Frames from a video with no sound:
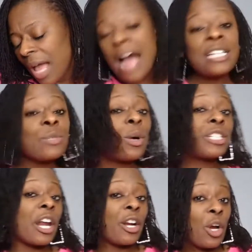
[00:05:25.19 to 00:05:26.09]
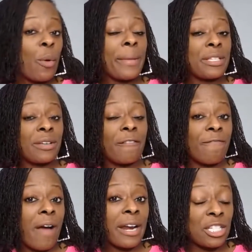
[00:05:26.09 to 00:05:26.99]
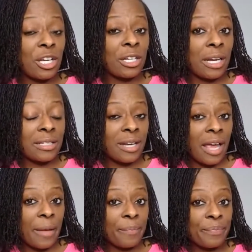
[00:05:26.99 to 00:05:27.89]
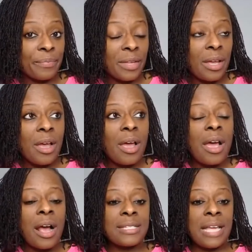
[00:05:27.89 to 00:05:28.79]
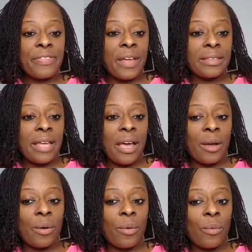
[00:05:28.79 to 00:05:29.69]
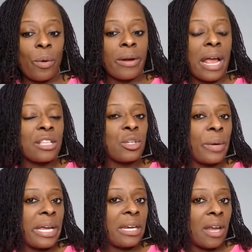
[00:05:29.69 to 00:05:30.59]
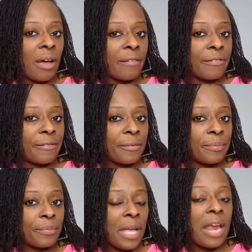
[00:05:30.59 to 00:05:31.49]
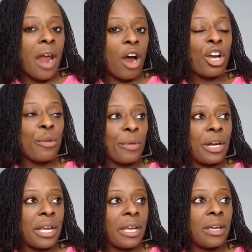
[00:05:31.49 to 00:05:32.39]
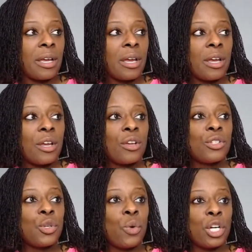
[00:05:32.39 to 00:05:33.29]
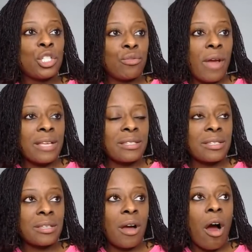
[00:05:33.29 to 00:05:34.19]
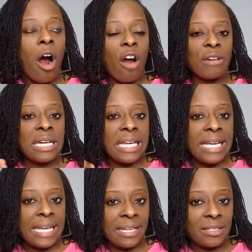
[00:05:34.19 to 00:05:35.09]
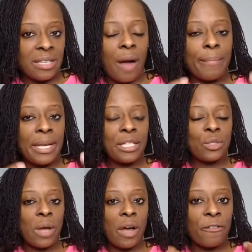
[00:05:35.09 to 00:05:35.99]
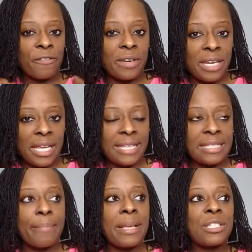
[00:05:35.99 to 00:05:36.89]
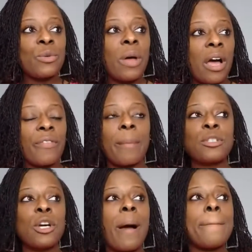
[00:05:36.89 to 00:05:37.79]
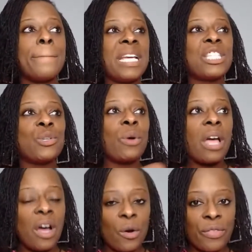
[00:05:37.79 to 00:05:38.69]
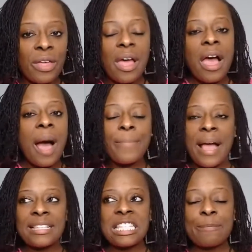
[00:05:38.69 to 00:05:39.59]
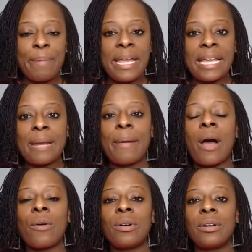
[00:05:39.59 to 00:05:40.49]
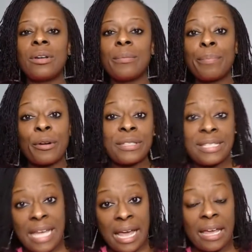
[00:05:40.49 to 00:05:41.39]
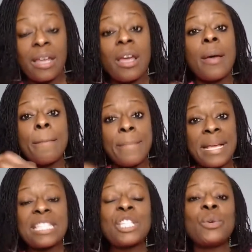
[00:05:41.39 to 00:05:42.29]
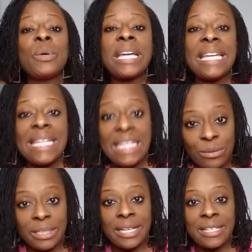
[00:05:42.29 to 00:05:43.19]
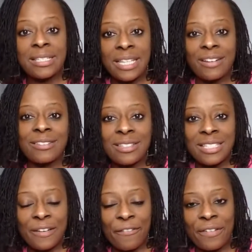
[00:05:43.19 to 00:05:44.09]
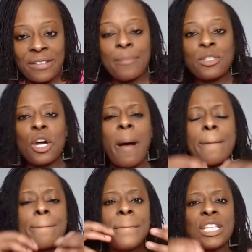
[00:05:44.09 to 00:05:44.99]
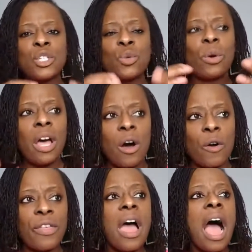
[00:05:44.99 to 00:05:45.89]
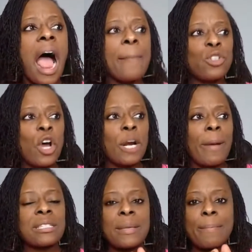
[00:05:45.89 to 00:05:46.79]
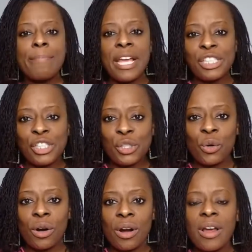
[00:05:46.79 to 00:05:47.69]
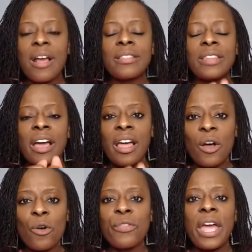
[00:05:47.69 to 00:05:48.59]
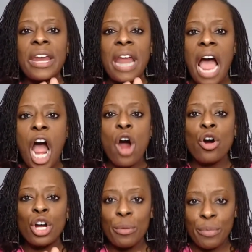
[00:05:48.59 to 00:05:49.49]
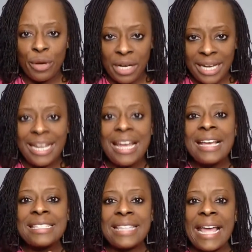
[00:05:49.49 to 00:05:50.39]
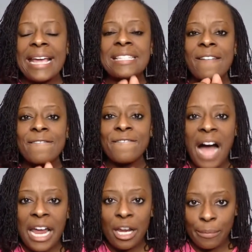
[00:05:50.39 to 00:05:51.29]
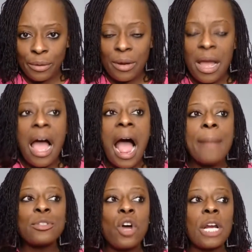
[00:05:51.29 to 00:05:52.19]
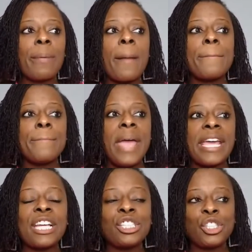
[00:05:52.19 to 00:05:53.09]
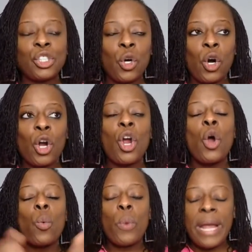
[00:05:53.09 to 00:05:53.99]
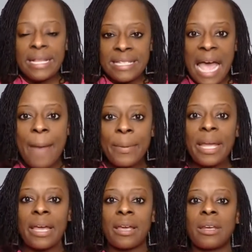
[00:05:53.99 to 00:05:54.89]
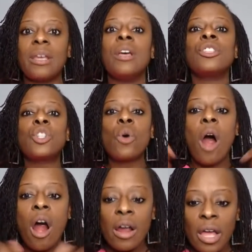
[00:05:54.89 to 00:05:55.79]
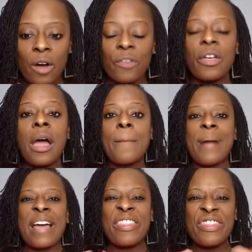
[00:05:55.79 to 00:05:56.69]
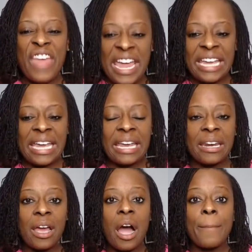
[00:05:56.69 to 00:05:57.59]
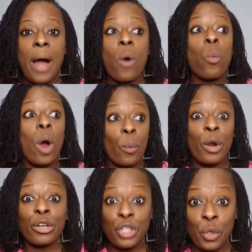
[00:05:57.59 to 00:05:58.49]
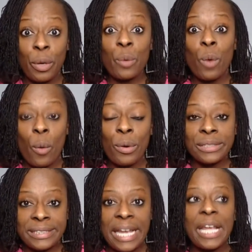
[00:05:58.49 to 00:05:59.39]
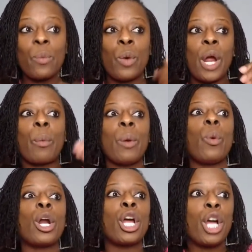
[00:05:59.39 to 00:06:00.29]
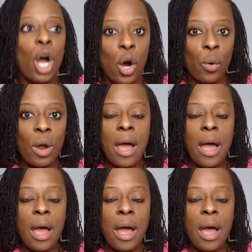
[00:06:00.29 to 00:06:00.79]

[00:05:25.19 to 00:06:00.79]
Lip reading: I just want y'all to know what Mental Health Friday is going to look like today, because I think that we're not doing enough in our community to address our needs, our mental health needs. And mental health, I'm talking about mental health. I'm not speaking about per se mental illness. There's a difference. I'm talking about mental health. I'm talking about to make sure the health in our community stays viable. I'm talking about making sure we tap in to our health by thinking about what we're doing, what we're saying, where we want to go,